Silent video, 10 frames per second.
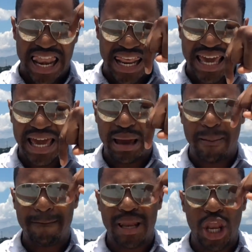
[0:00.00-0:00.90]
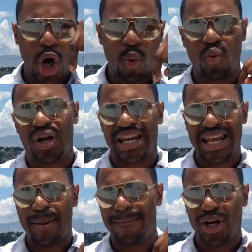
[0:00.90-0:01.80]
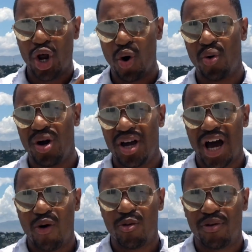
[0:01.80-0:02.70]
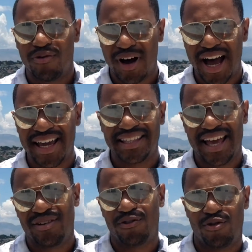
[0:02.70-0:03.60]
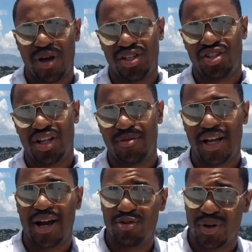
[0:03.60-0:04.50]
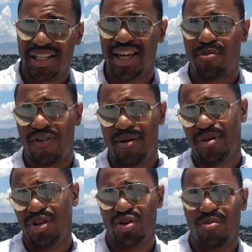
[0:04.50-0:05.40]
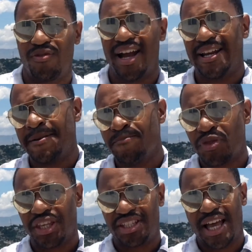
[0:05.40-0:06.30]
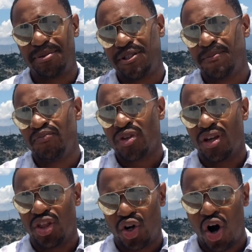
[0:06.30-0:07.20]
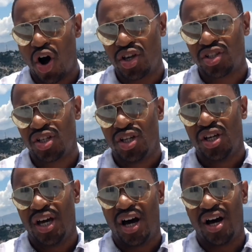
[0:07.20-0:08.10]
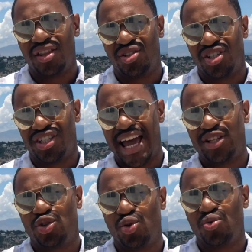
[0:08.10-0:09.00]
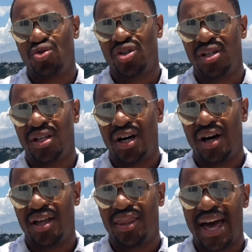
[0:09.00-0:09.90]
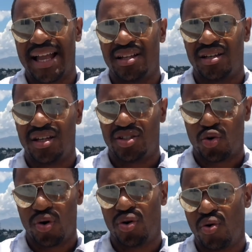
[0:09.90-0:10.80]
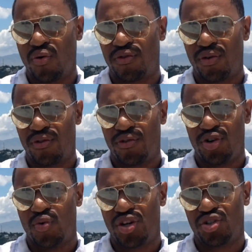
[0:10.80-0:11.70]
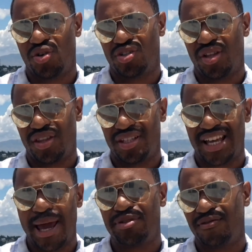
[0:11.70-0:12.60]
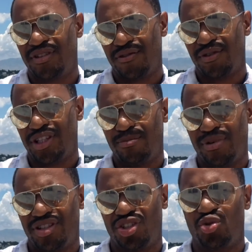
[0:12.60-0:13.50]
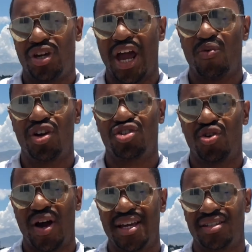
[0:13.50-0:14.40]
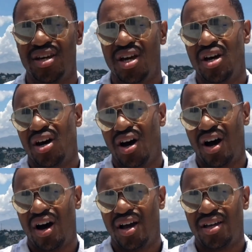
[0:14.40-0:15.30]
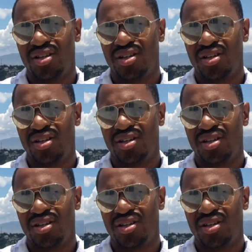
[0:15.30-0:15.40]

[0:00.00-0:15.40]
link below. Link below will provide that information. I mean, and I, when I say provide, I mean literally I'm providing the steps, the cost, uh, there's the statutes uh, that it's critical for, for you to register because of the types of different businesses you can register as. Uh,